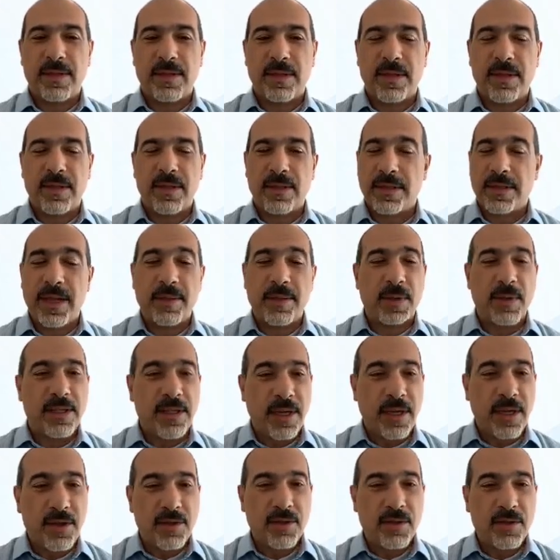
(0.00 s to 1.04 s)

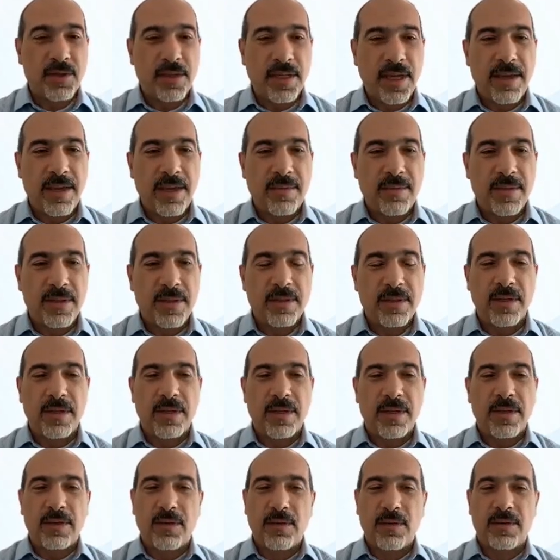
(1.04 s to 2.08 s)
segmentation schemes
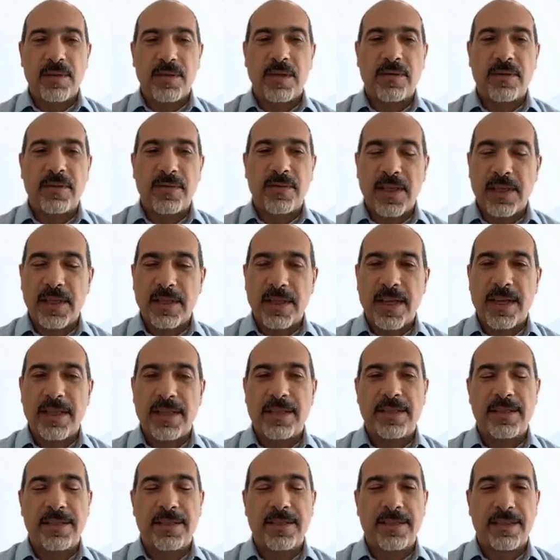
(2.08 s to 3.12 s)
using
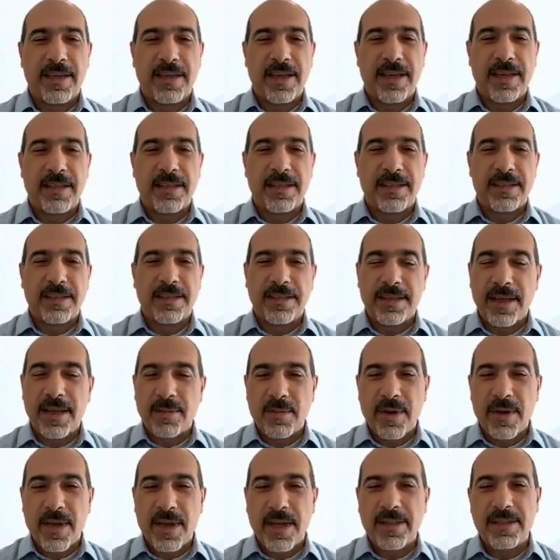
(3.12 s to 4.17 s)
VLANs and
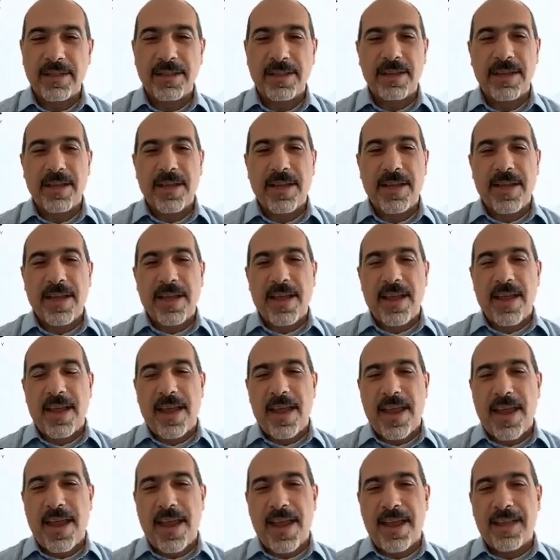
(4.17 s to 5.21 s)
subnets,
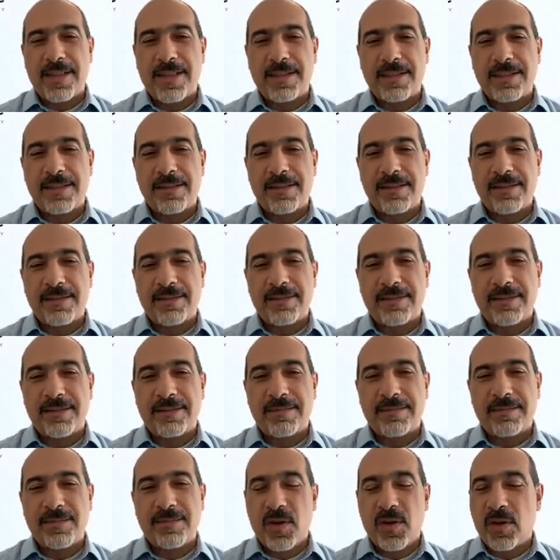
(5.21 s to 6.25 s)
and
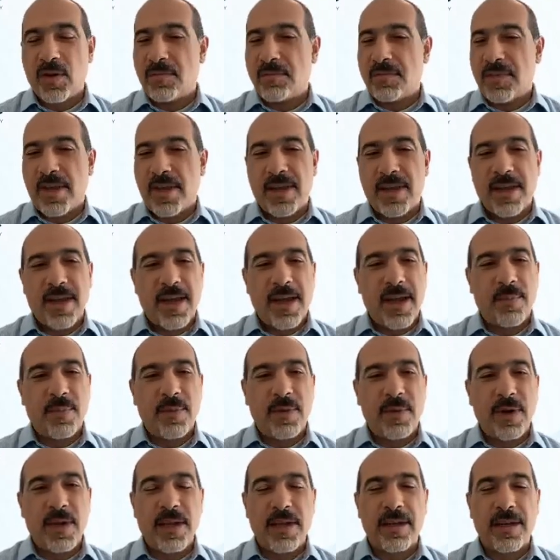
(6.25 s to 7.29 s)
the
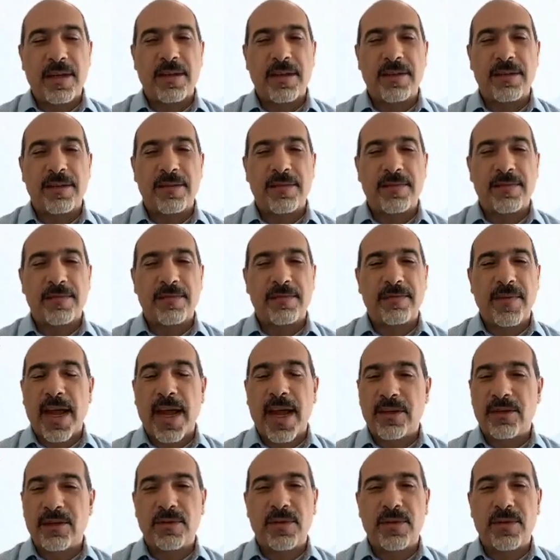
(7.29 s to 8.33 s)
operating
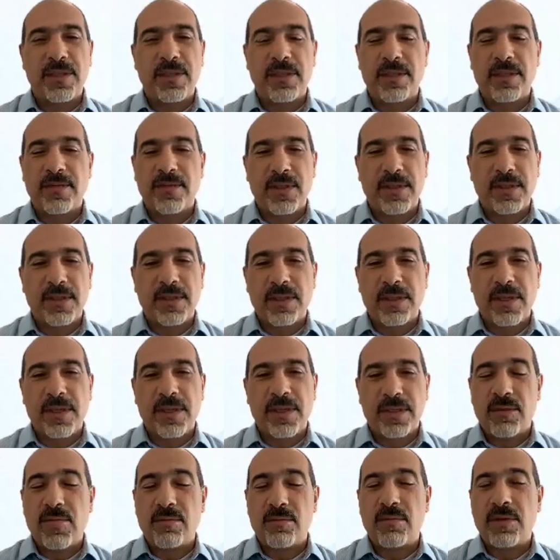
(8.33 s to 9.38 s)
factories and
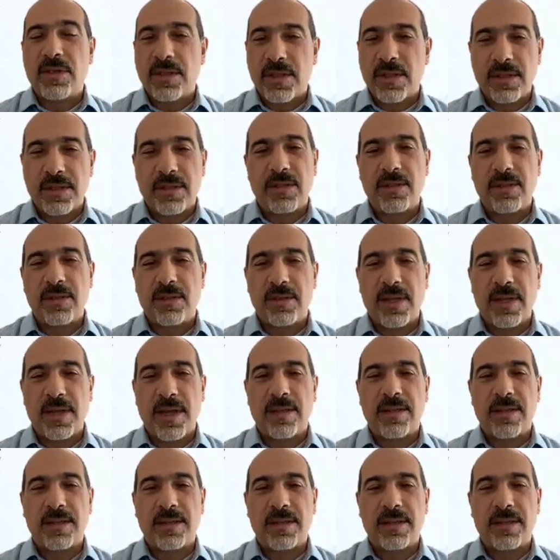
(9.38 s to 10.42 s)
facilities are resistant to
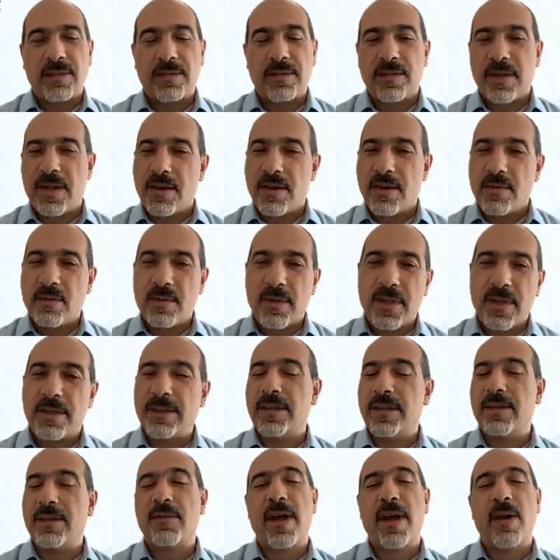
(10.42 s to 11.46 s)
that. They do
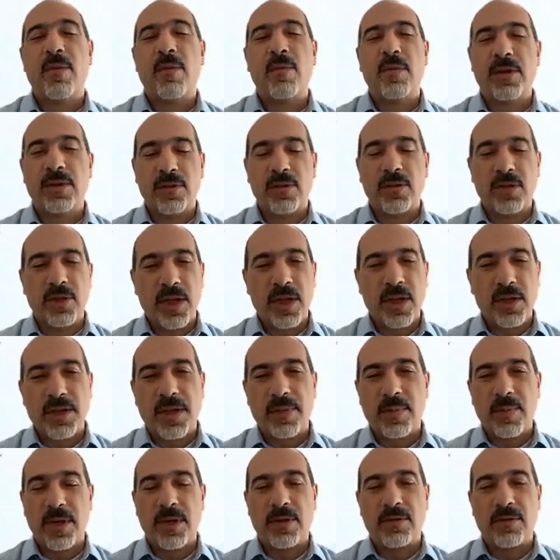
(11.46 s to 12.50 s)
not want to change
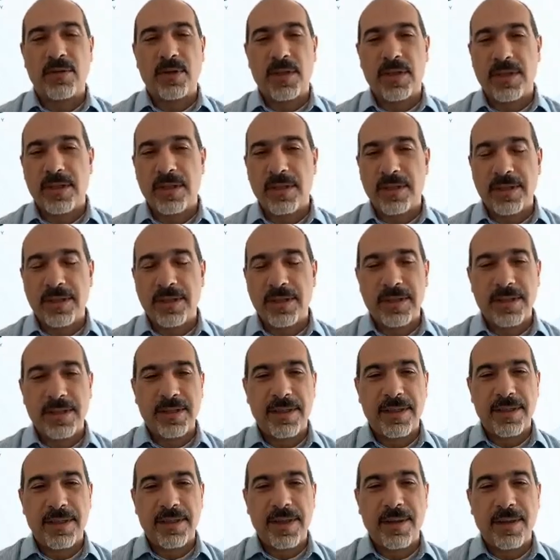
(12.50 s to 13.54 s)
IP addresses,
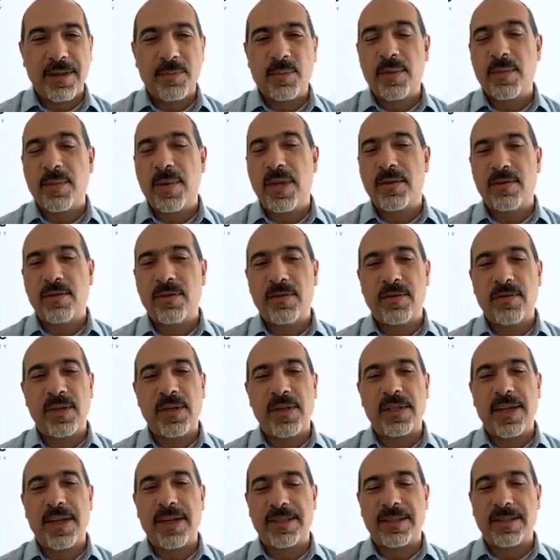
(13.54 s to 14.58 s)
implement new
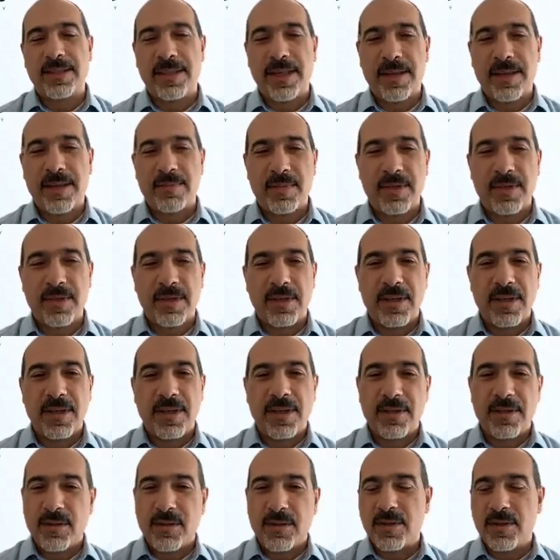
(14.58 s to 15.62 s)
VLAN schemes.
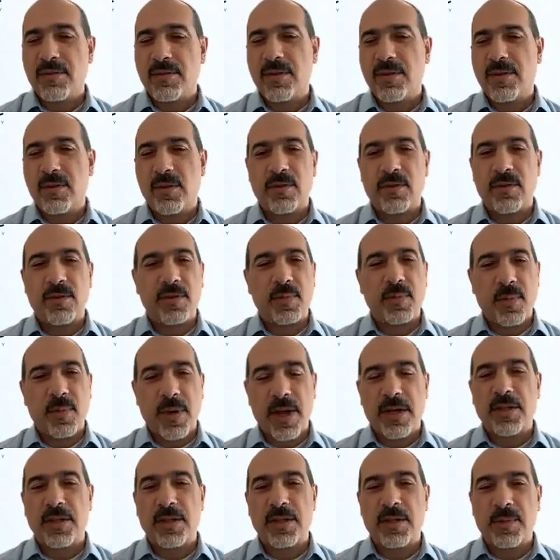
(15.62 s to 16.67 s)
So as a result, those
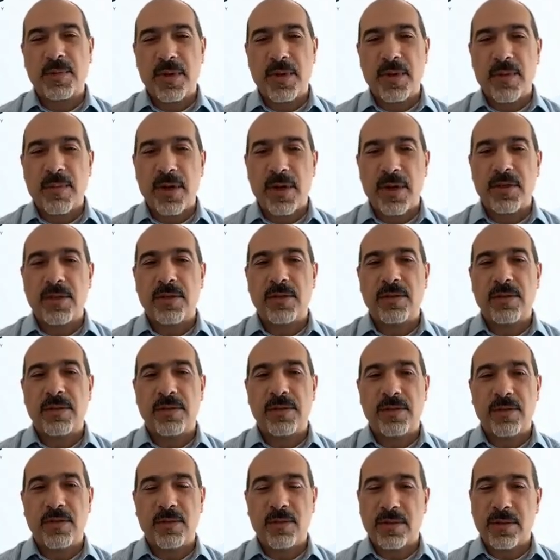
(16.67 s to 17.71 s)
projects pretty much
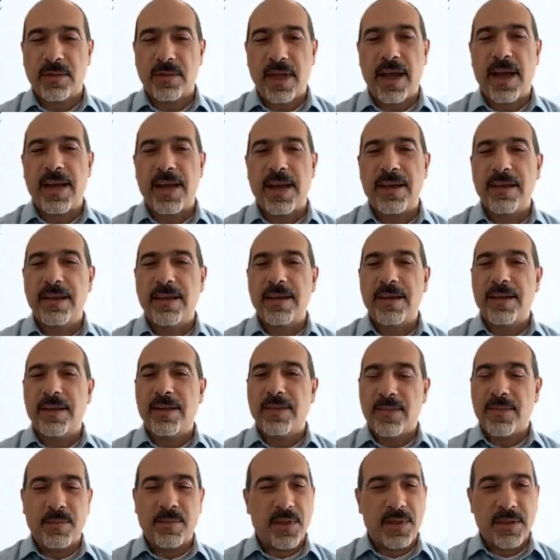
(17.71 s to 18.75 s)
die
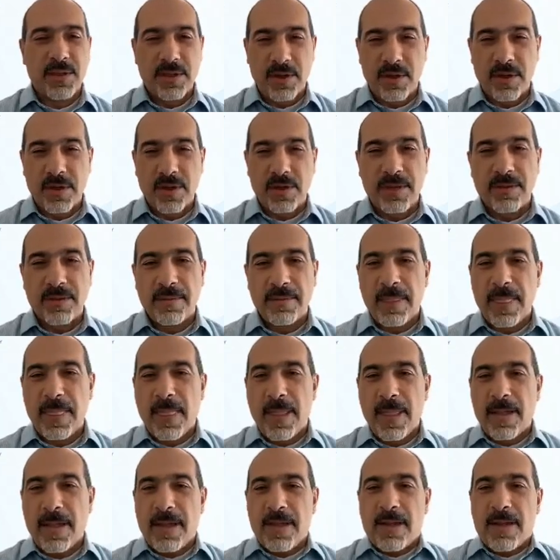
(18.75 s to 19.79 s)
from the start.
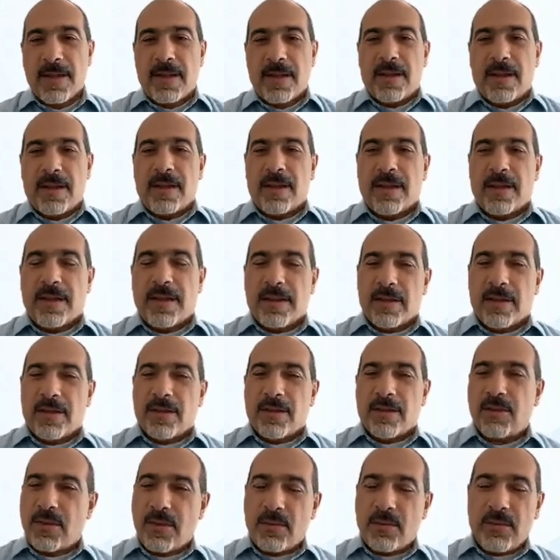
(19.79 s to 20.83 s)

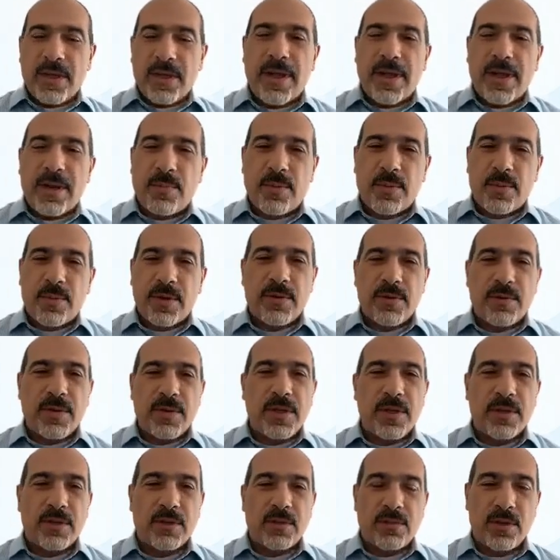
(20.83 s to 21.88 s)
So the
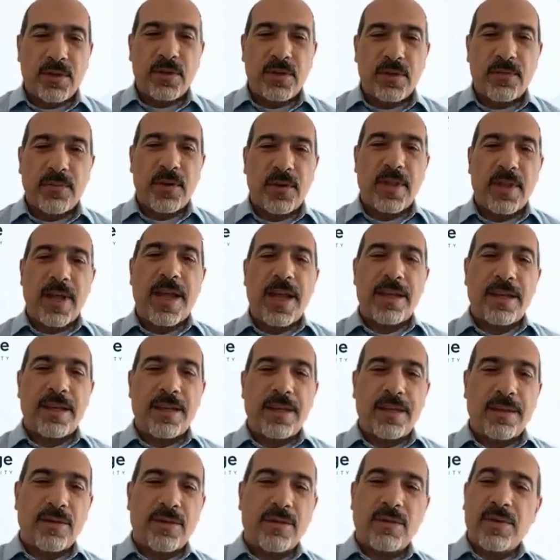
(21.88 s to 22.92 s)
real solution for that
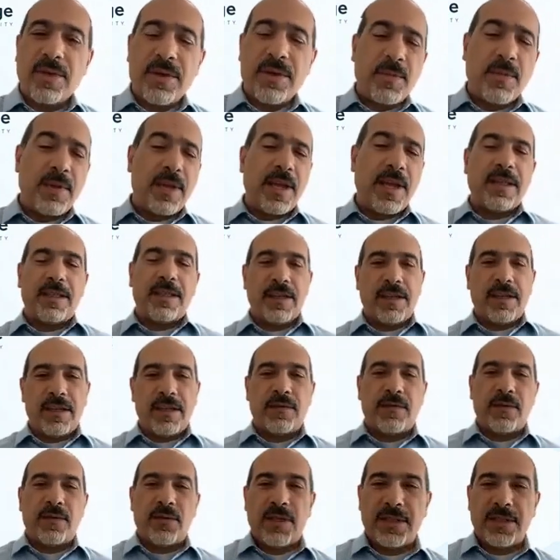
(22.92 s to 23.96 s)
is to eliminate the
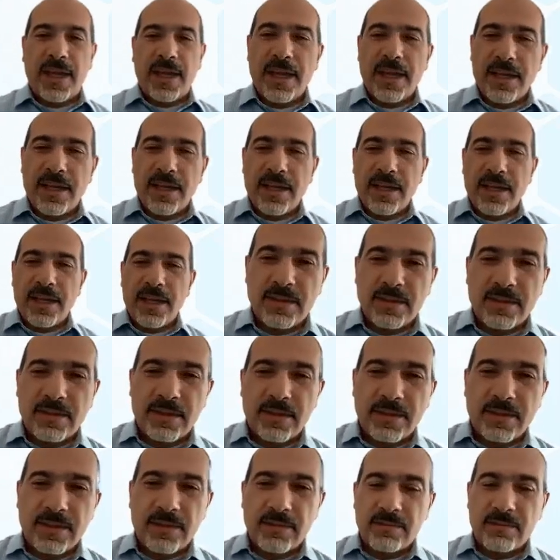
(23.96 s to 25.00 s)
need for these
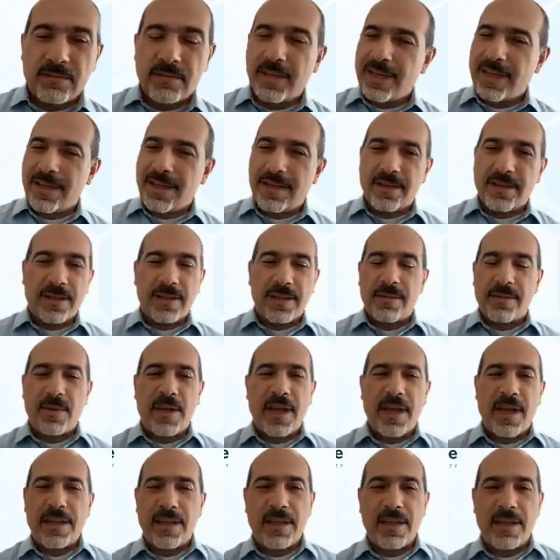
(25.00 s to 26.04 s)
agents, really
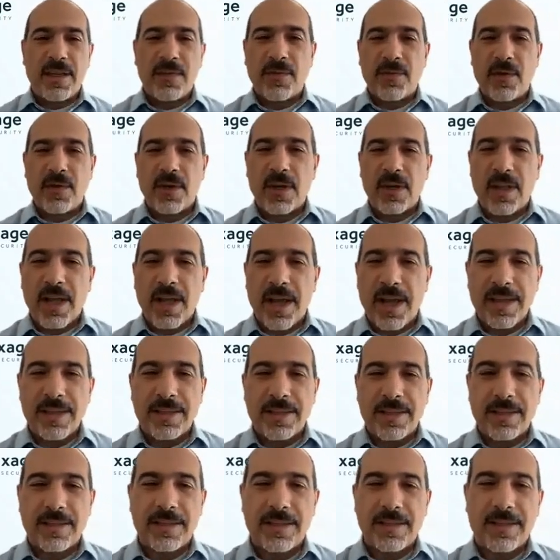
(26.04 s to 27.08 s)
eliminate the need for
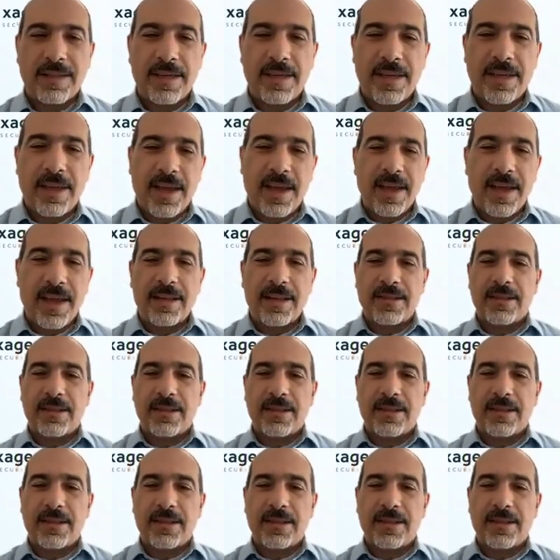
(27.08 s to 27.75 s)
clients, and